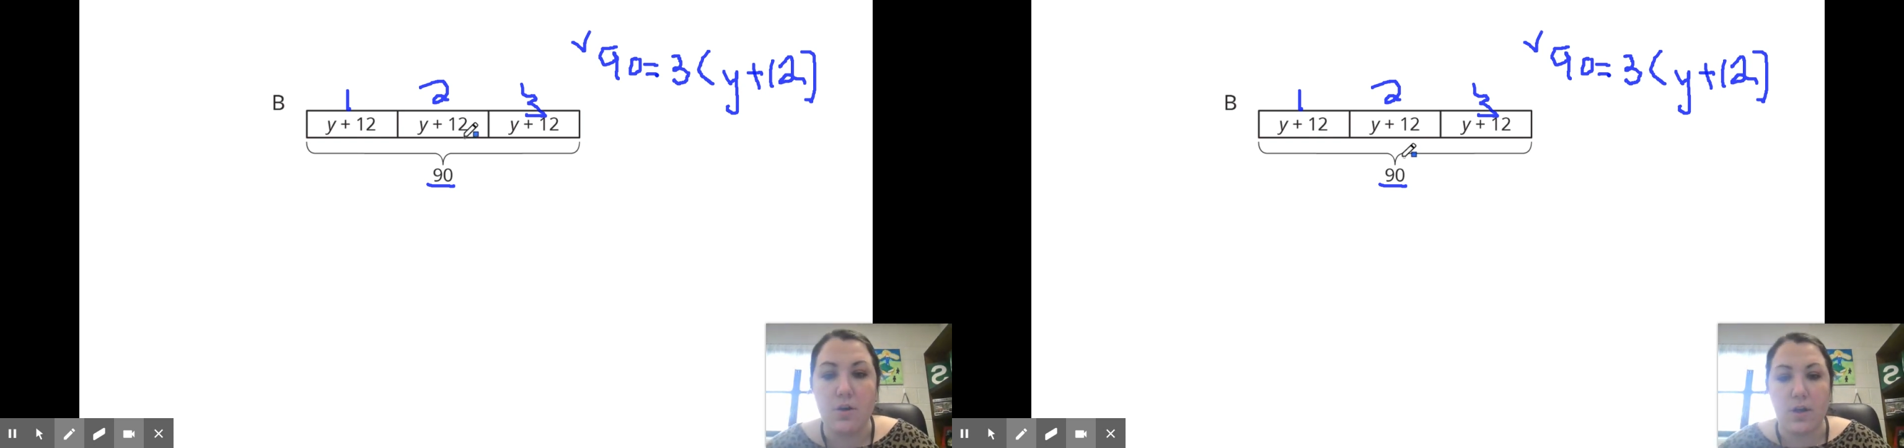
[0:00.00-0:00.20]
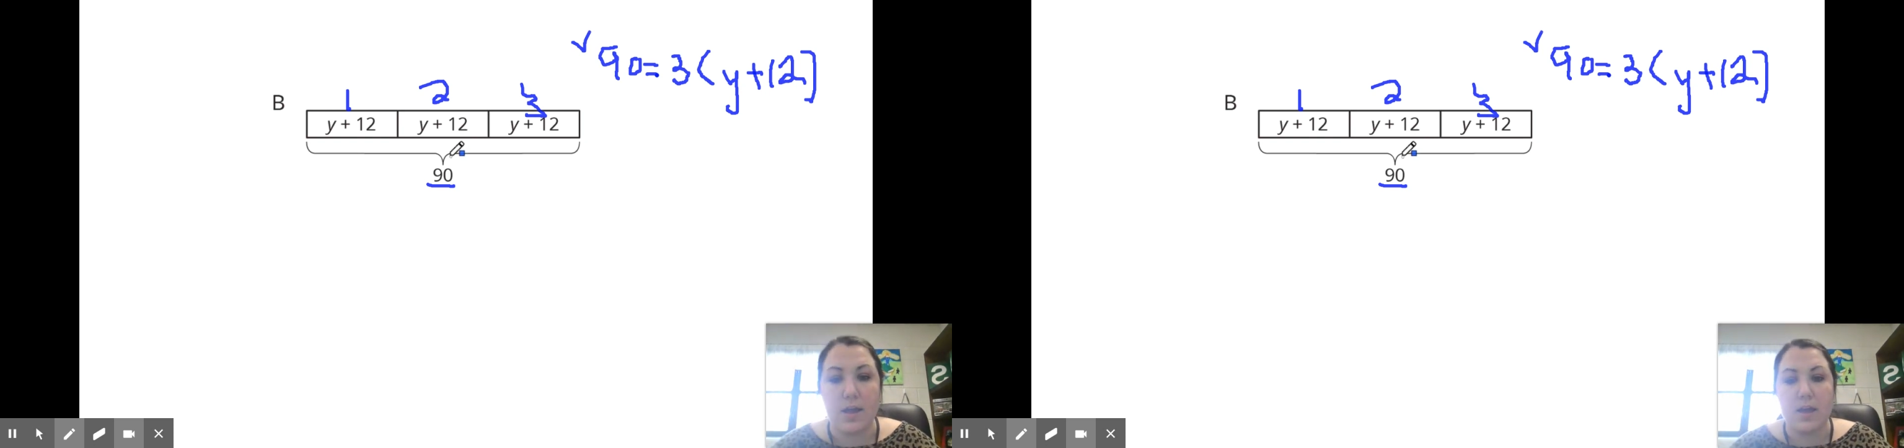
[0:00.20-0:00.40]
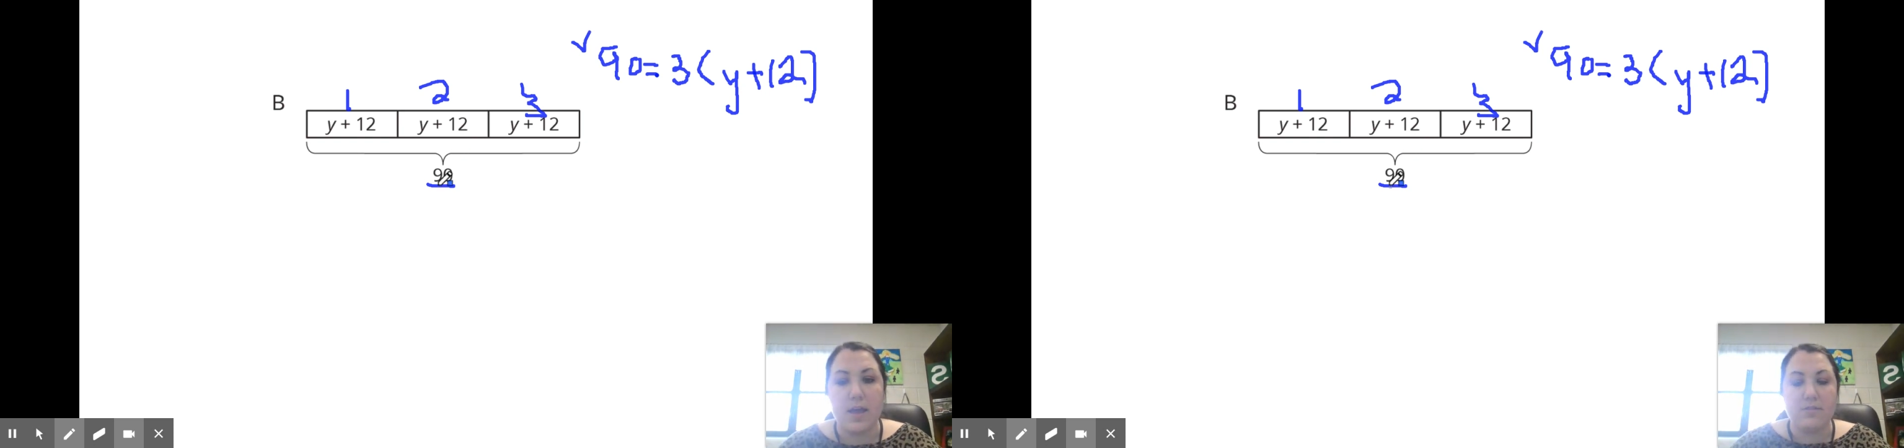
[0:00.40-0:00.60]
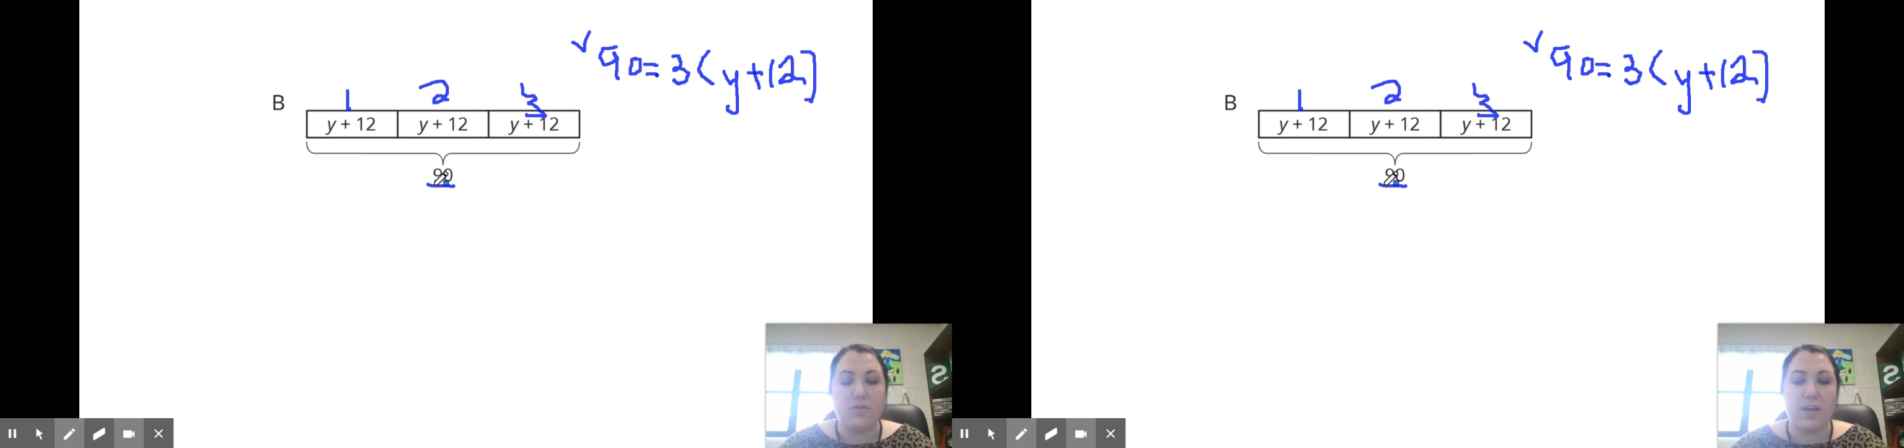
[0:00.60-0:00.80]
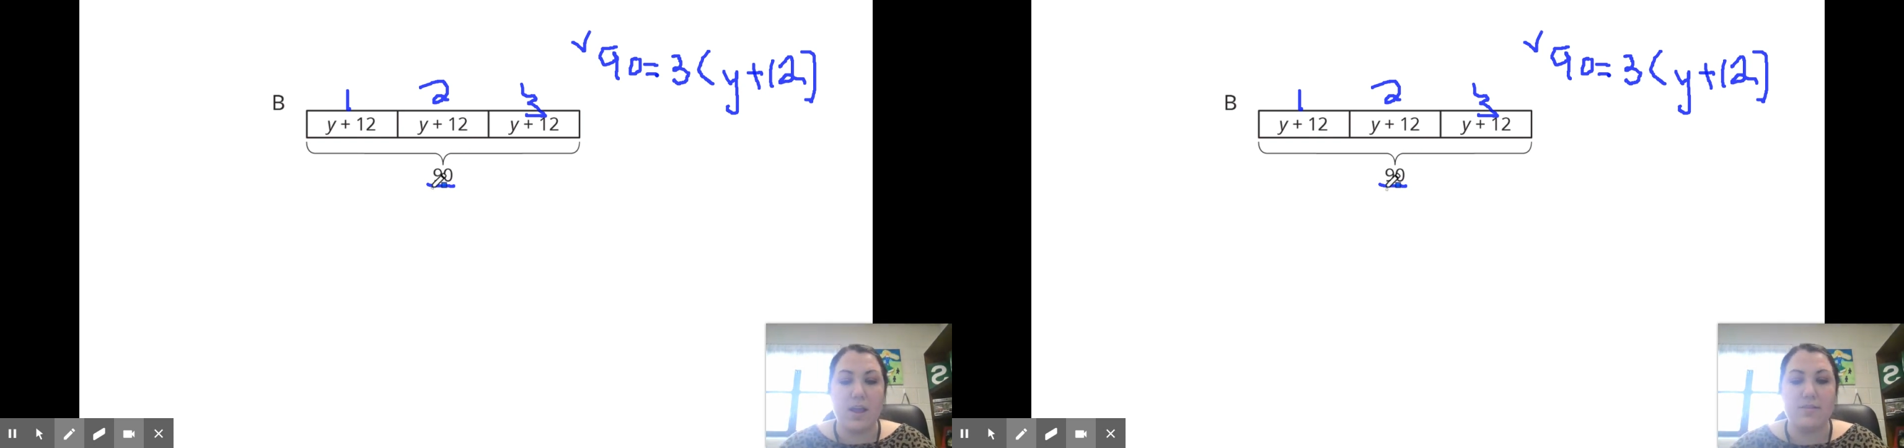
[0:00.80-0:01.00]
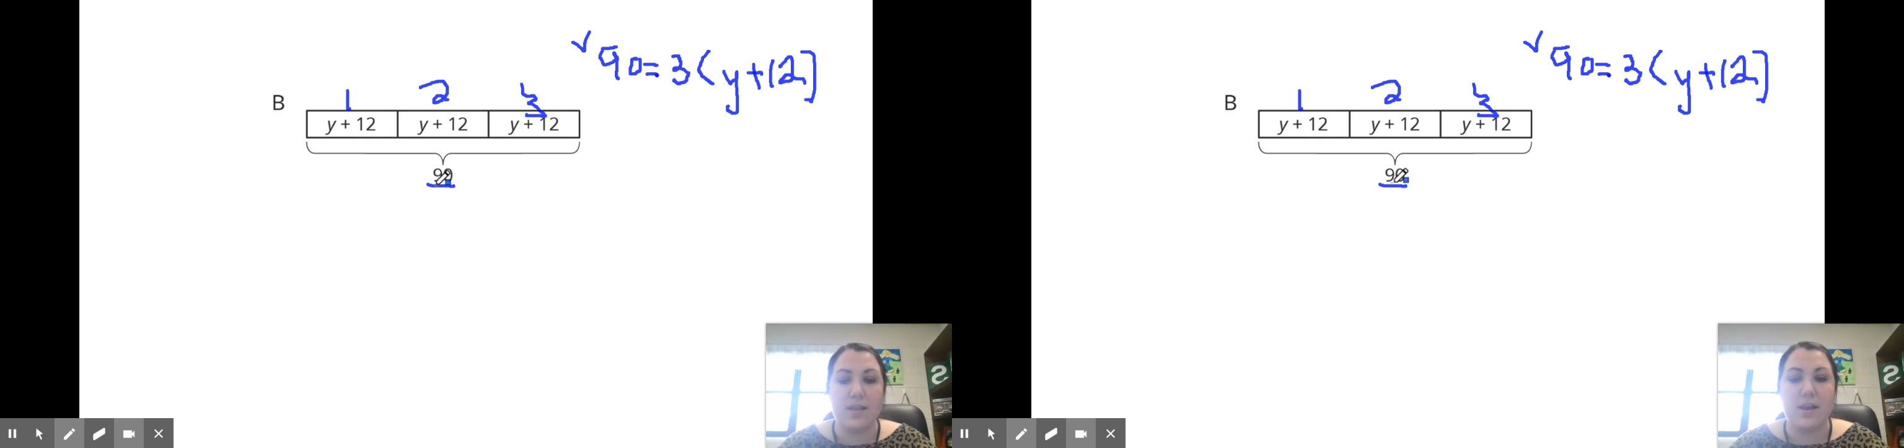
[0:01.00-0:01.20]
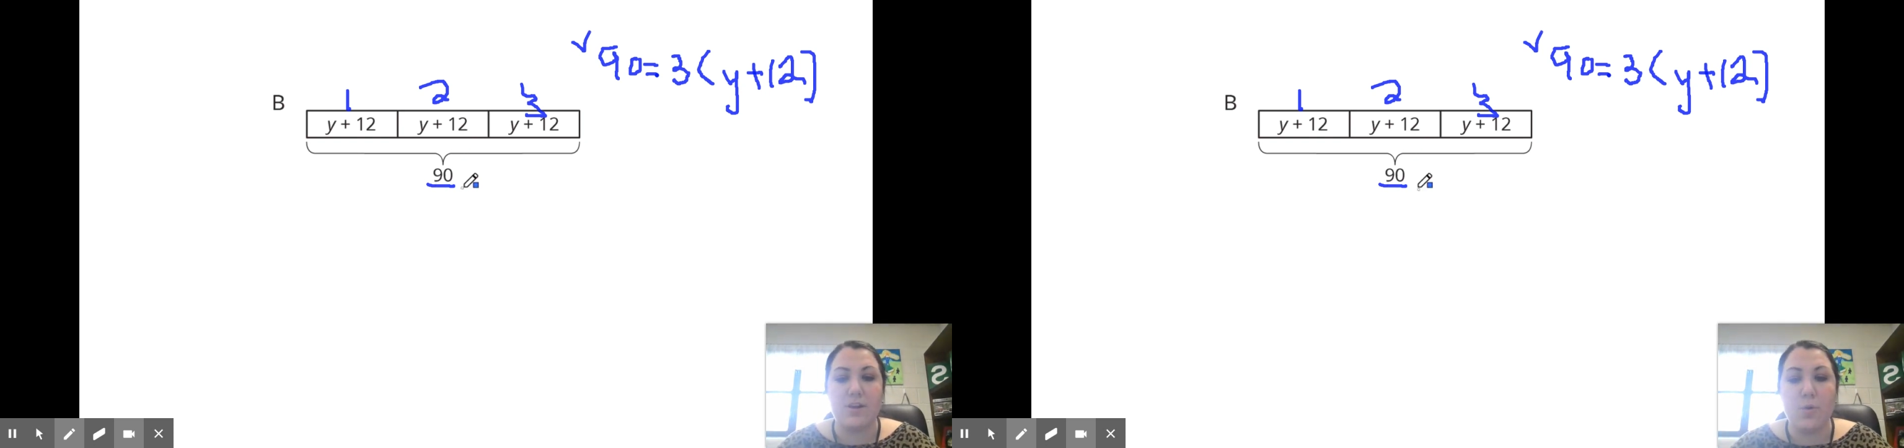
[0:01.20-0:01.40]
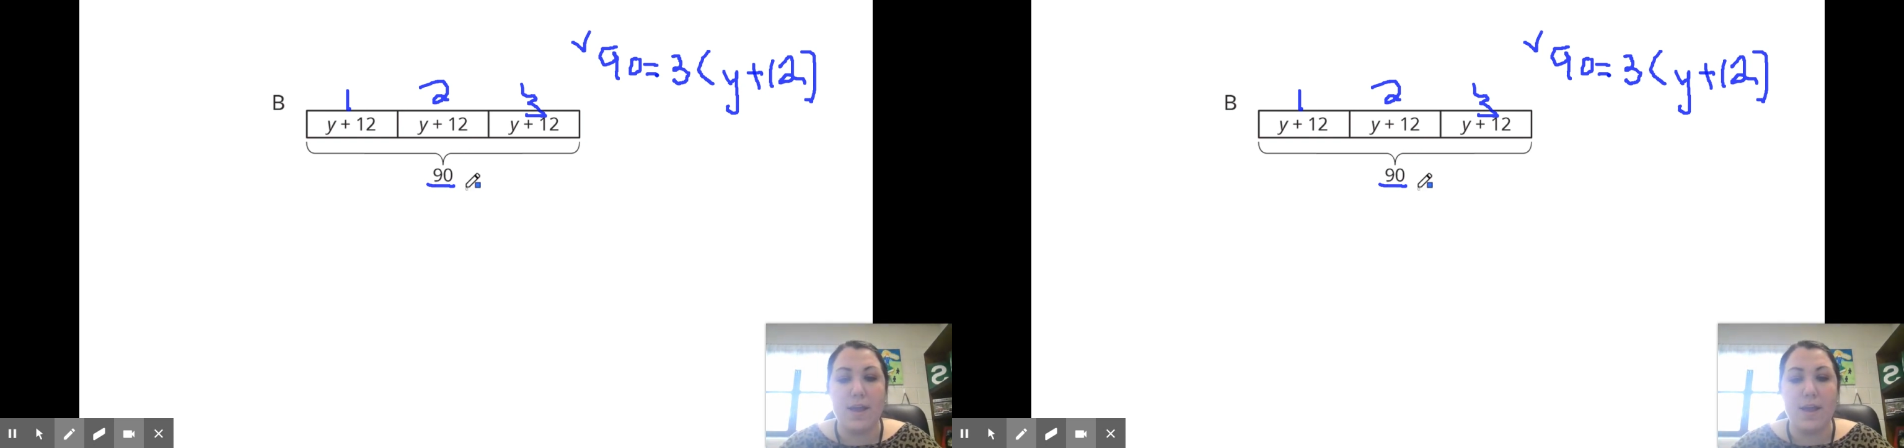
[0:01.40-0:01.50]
Okay, so like I said, I know